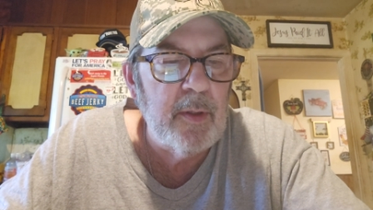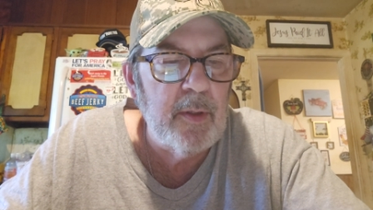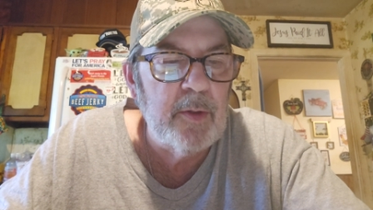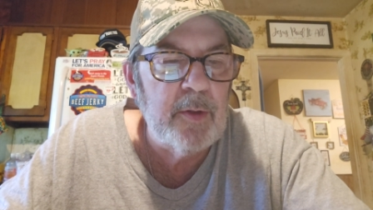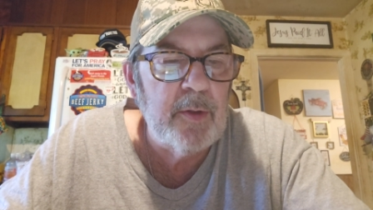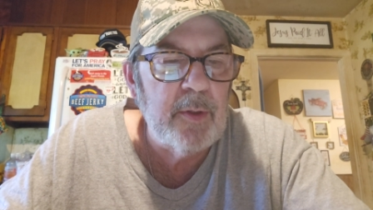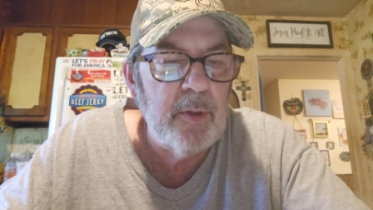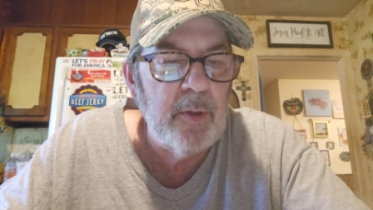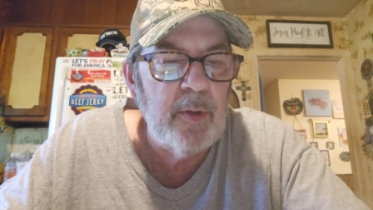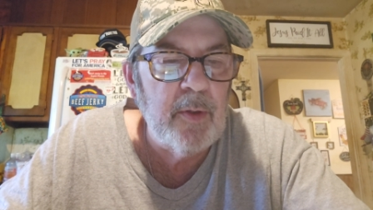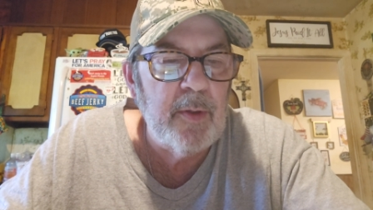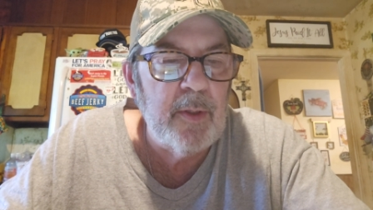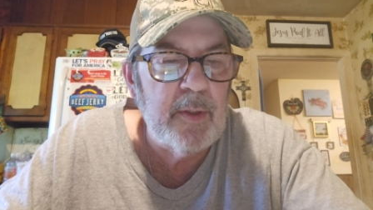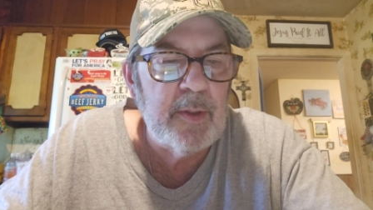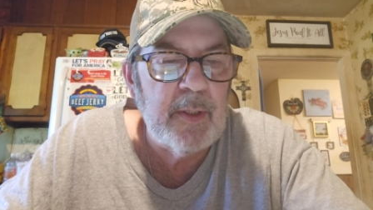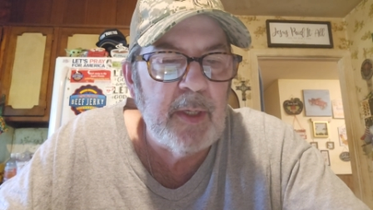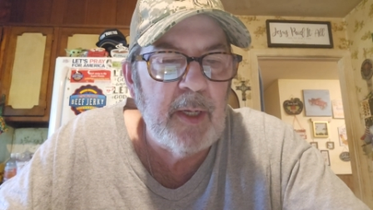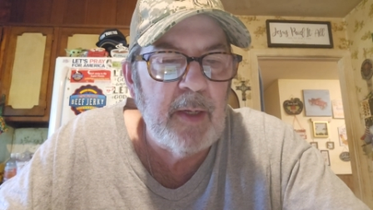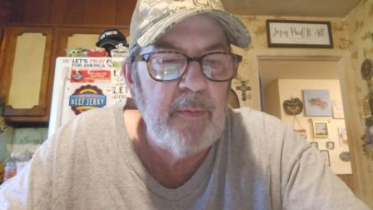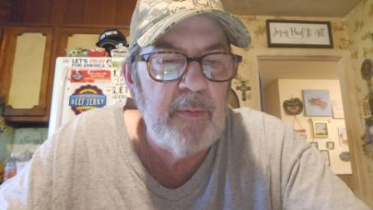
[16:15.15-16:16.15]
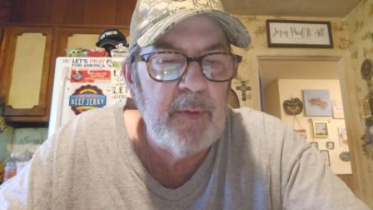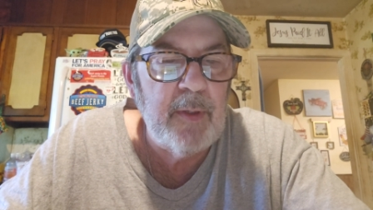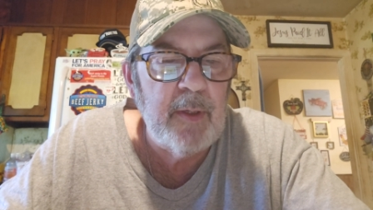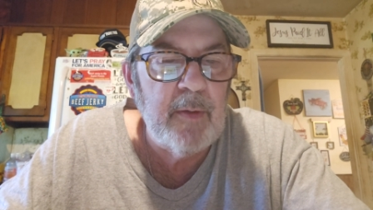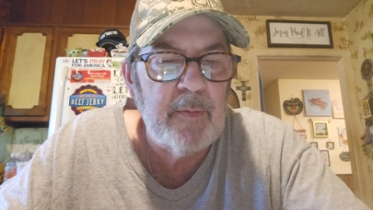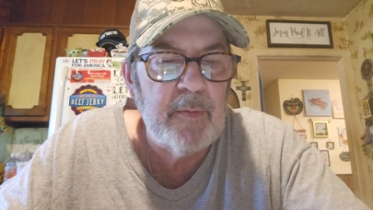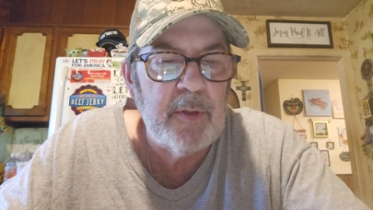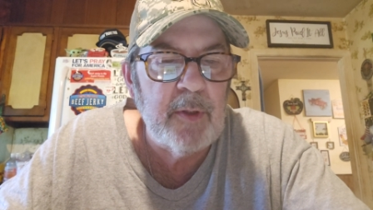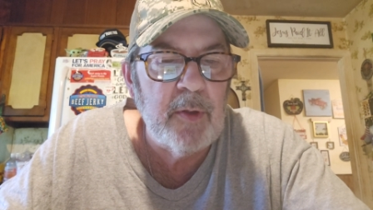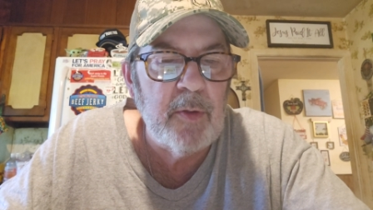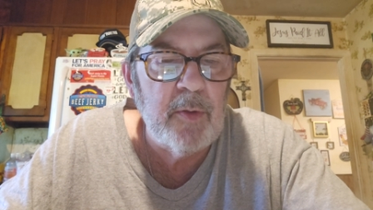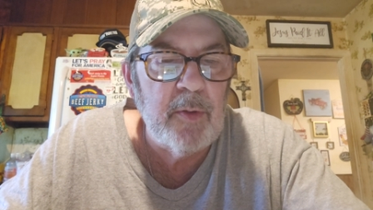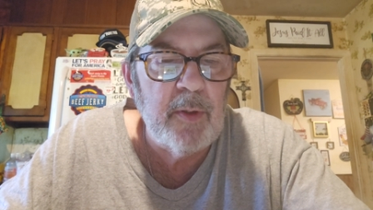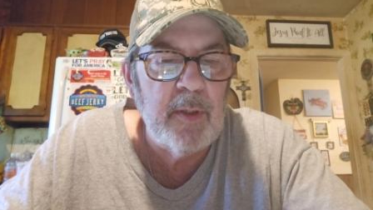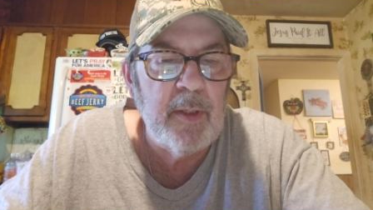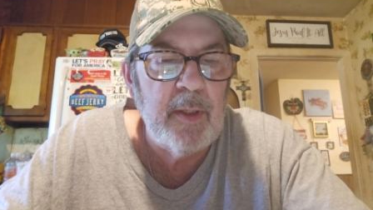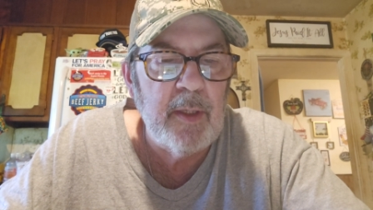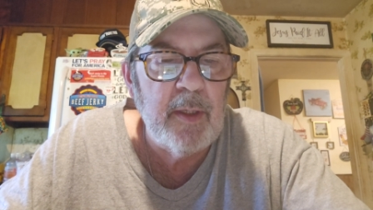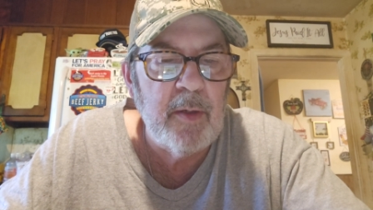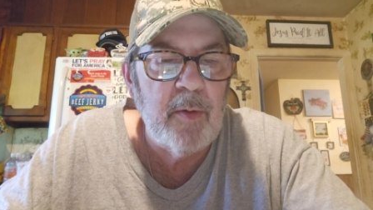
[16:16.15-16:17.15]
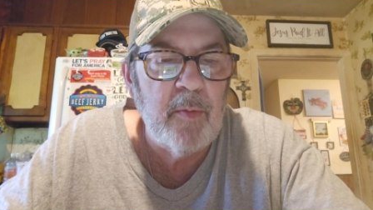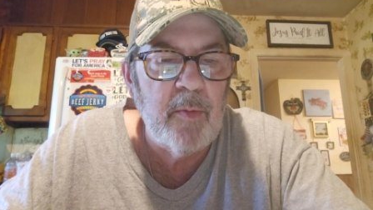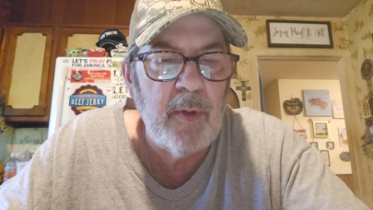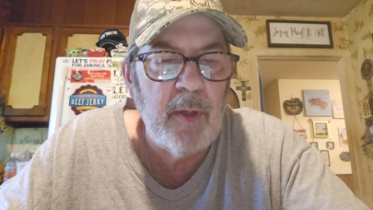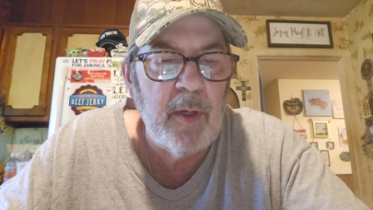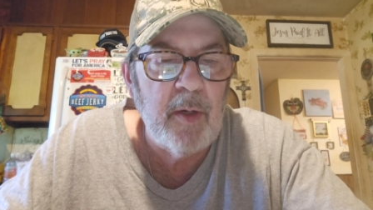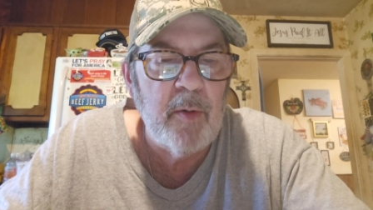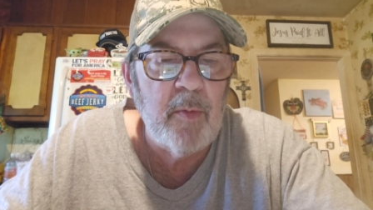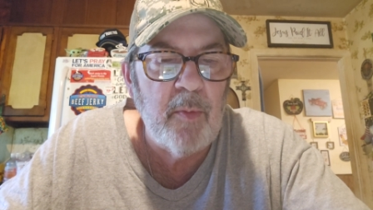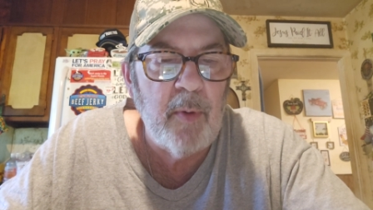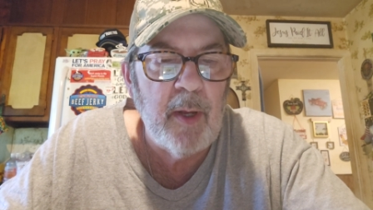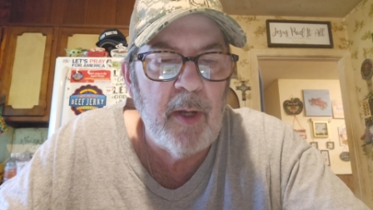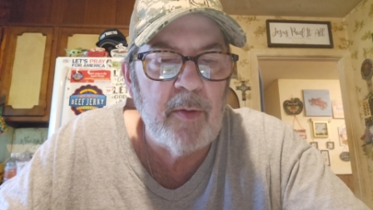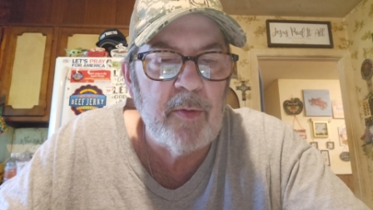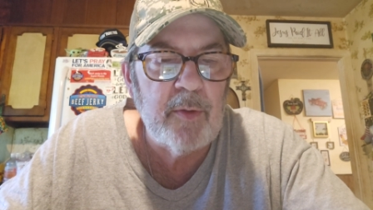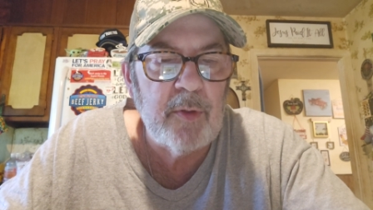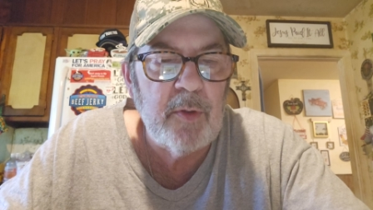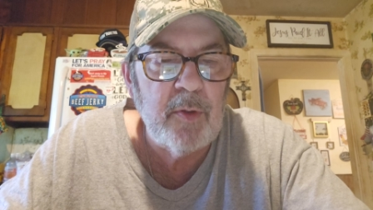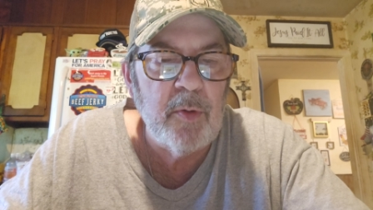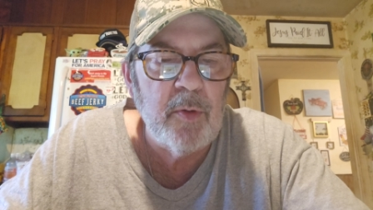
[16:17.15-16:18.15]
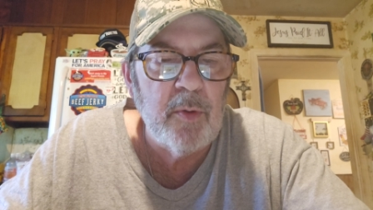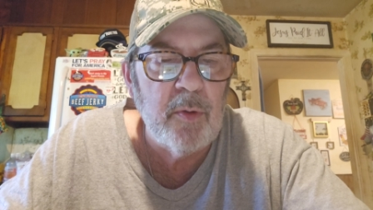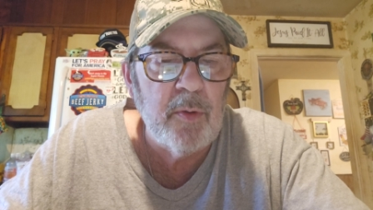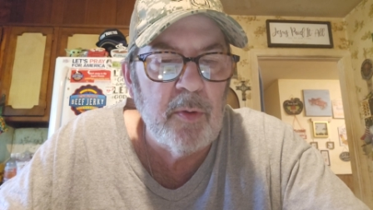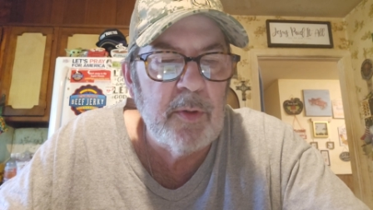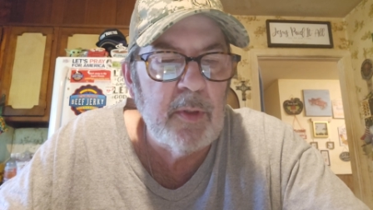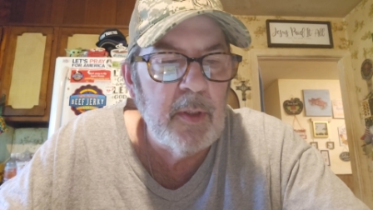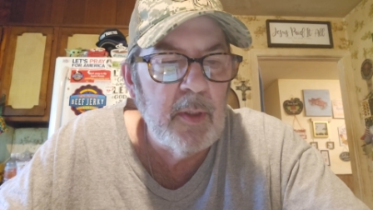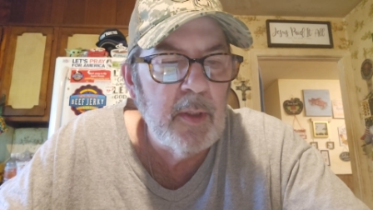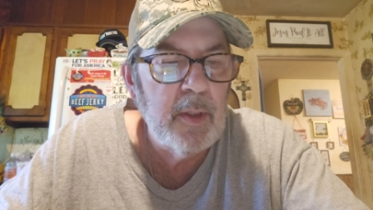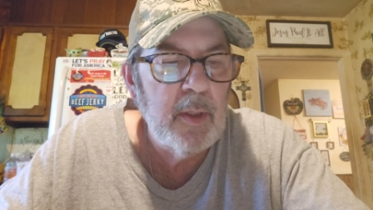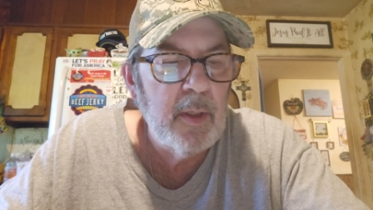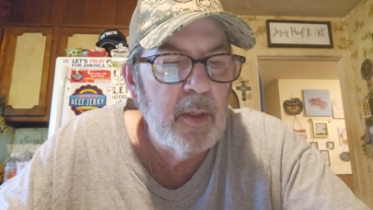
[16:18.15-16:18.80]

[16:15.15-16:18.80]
ensure the safety of children in and around schools.